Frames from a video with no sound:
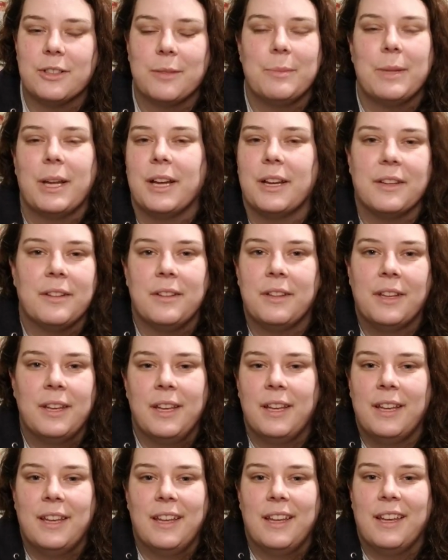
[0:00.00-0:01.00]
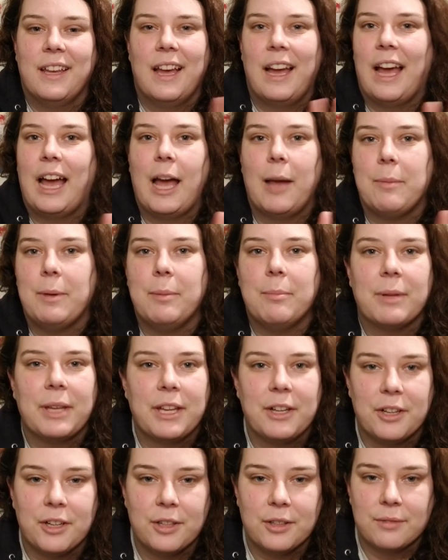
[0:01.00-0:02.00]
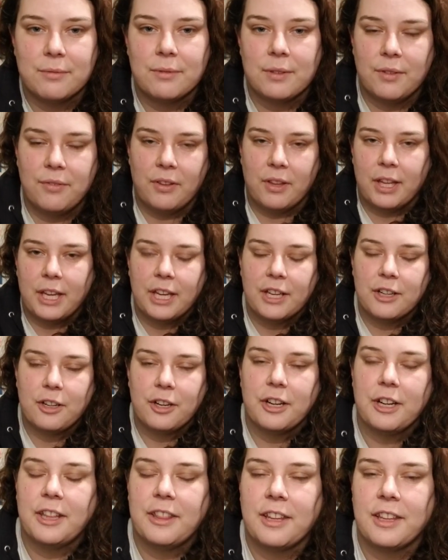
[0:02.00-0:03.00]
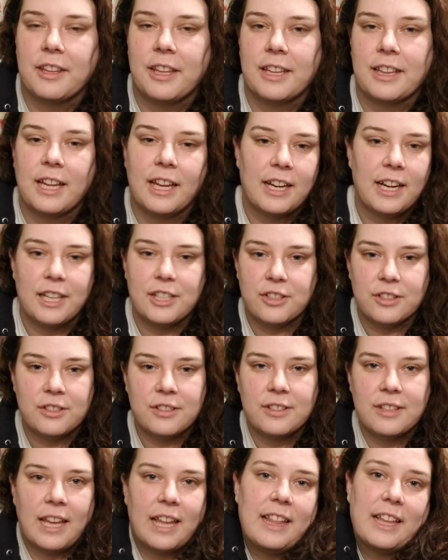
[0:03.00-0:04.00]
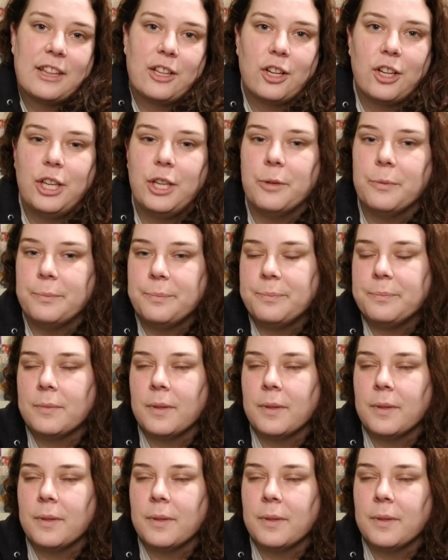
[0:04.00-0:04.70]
I'm not a Happy Planner affiliate or anything like that. I just, I think they're cute.